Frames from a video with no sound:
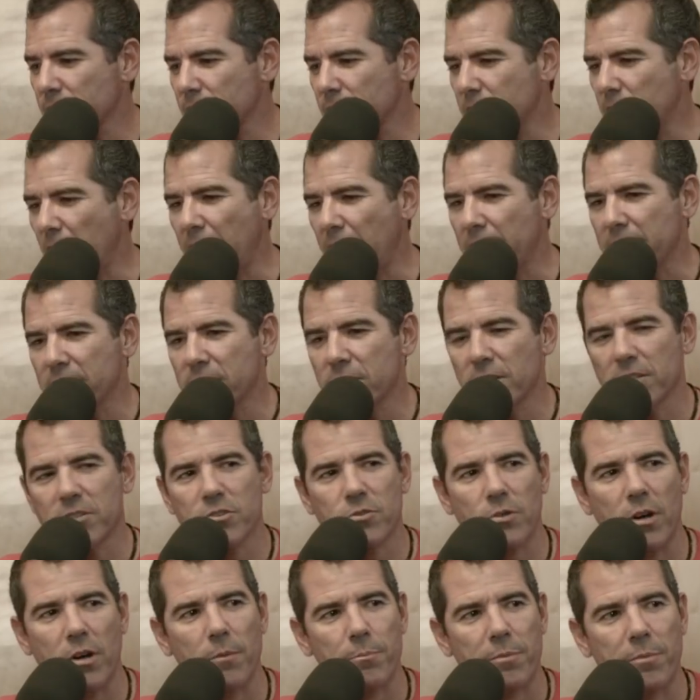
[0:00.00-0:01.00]
ties to
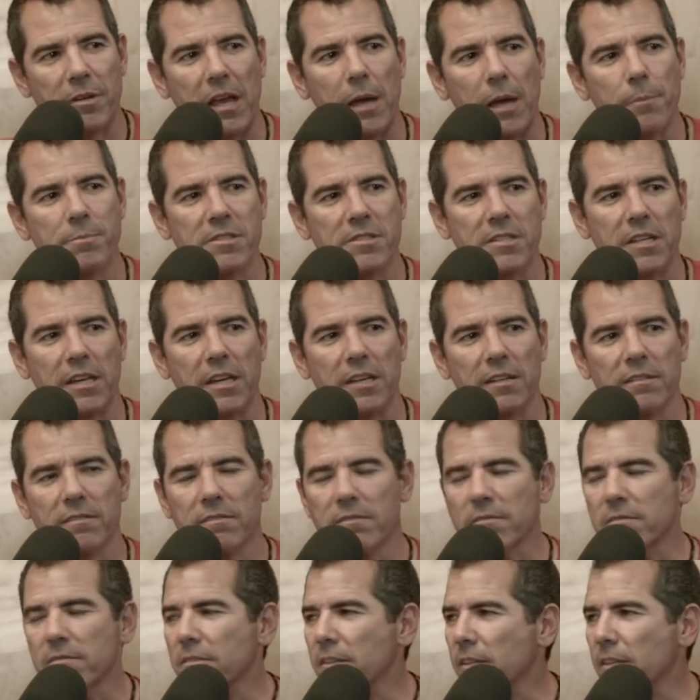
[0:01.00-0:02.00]
Trump and
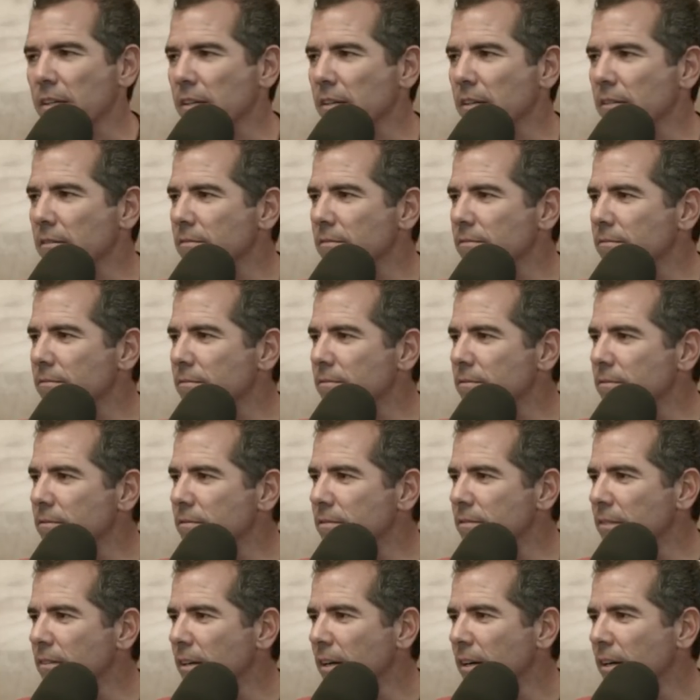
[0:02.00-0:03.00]
Epstein
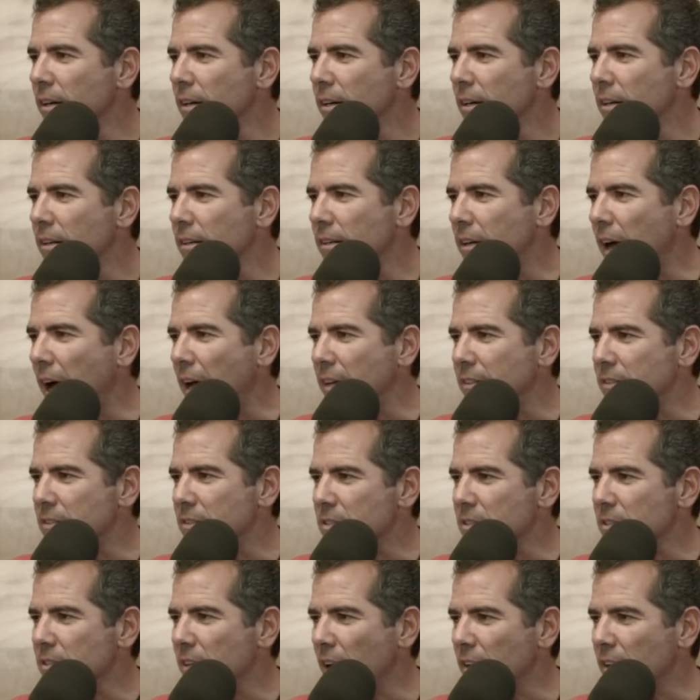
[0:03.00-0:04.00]
not
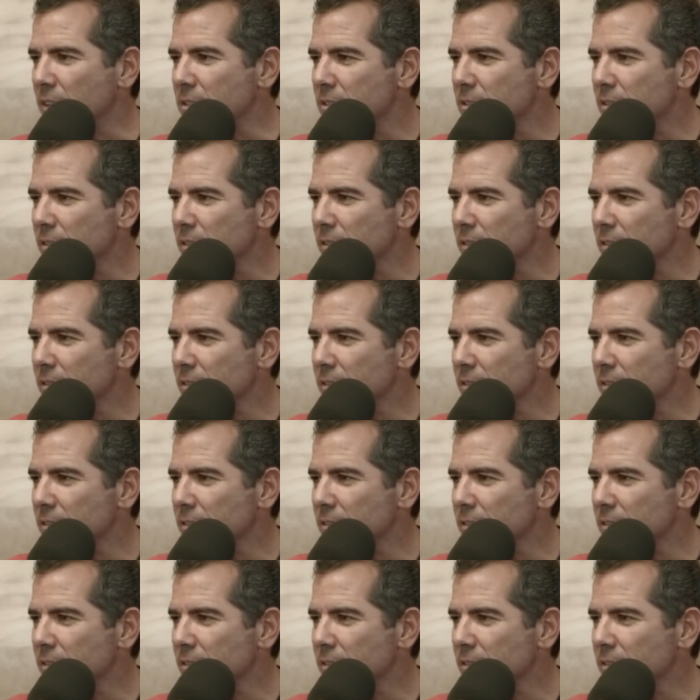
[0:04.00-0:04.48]
discussed.